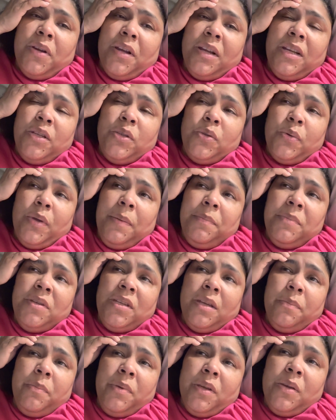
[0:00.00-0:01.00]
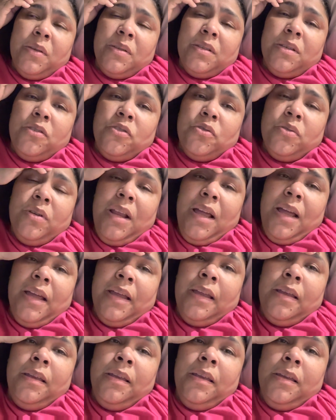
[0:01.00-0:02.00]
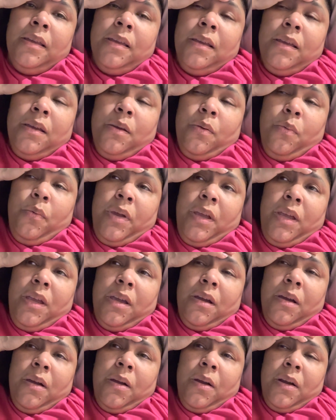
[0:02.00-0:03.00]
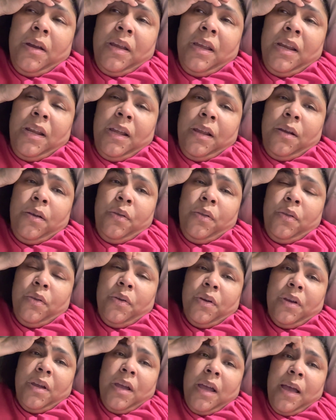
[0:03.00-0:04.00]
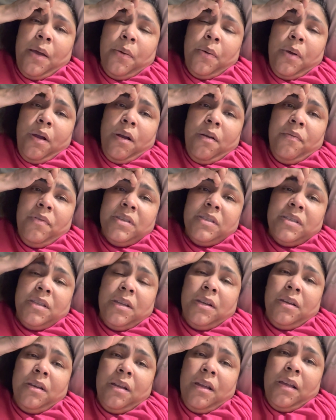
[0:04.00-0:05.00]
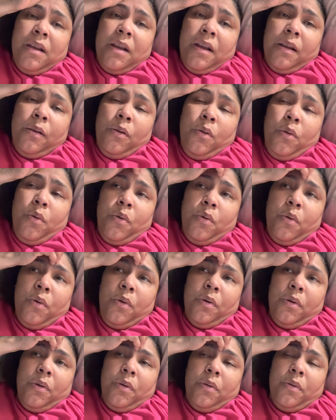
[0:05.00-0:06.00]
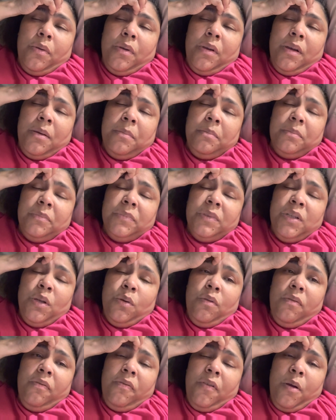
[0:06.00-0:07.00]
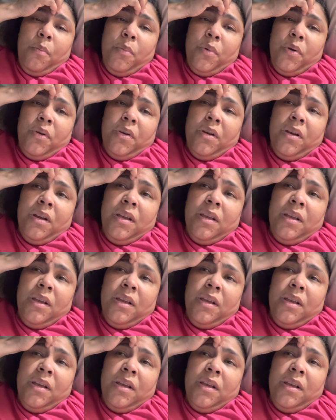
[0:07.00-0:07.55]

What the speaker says: I need to empty it because in July we are getting another cow harvested at our local farmer.